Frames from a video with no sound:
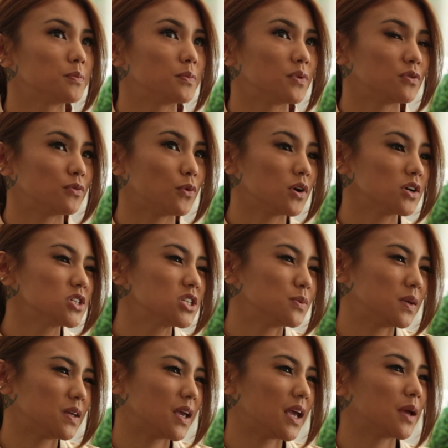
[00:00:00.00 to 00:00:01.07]
before she
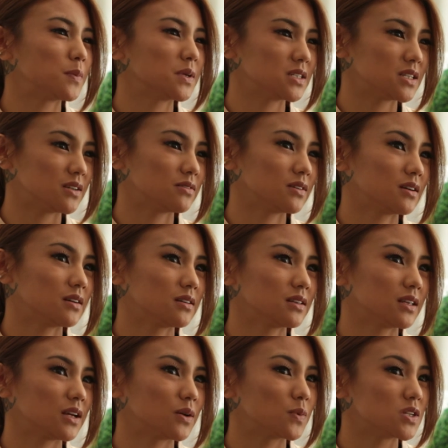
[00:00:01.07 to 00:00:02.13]
became a diva,
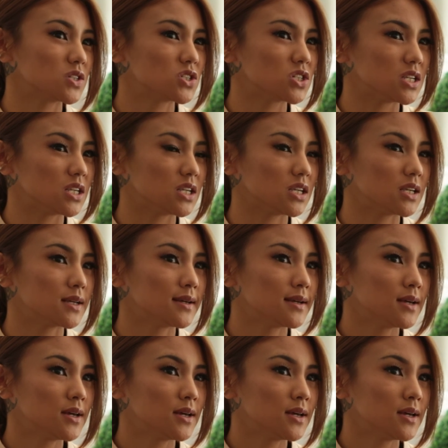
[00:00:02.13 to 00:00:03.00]
like when she